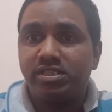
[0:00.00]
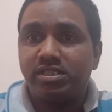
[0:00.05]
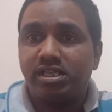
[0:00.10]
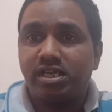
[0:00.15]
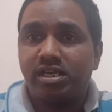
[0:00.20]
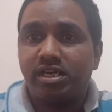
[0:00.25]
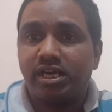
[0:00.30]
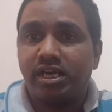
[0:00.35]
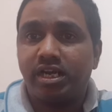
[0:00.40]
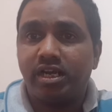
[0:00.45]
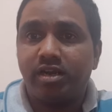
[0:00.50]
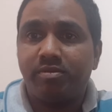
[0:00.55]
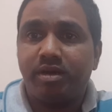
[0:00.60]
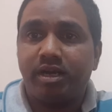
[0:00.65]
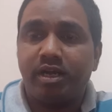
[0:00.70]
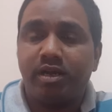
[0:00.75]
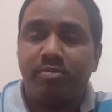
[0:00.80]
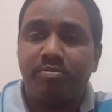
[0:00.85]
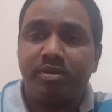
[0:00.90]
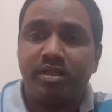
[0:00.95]
are
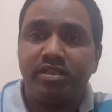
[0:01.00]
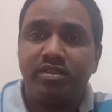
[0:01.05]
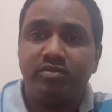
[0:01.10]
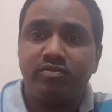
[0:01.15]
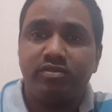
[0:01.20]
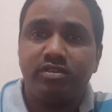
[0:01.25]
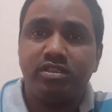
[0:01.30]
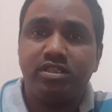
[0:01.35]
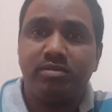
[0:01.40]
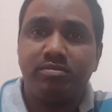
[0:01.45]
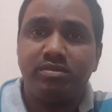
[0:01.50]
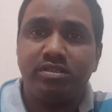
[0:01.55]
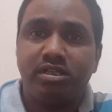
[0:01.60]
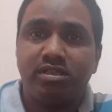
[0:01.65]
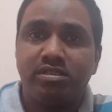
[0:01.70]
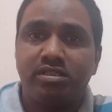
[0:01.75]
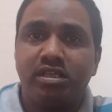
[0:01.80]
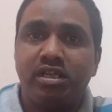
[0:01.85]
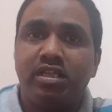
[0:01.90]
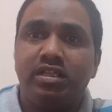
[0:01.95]
adapting to
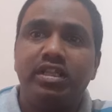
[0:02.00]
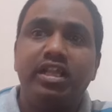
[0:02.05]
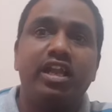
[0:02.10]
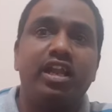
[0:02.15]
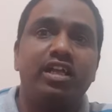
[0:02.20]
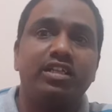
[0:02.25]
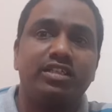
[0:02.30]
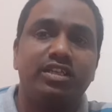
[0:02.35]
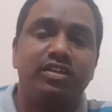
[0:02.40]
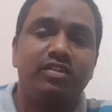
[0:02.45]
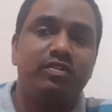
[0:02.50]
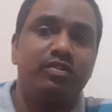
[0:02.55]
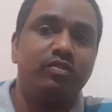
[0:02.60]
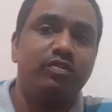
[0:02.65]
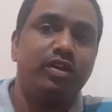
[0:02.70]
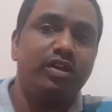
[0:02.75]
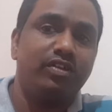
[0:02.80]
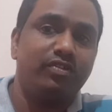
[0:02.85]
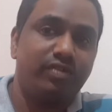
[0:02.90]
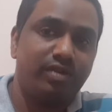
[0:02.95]
themselves. They are asking to
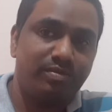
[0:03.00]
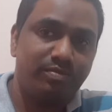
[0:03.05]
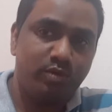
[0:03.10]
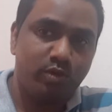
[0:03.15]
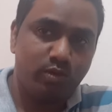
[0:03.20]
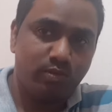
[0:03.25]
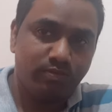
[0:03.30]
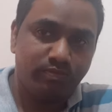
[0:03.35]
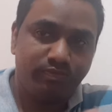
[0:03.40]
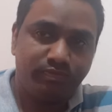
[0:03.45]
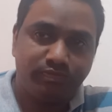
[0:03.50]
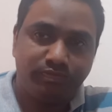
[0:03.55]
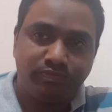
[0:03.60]
work from home.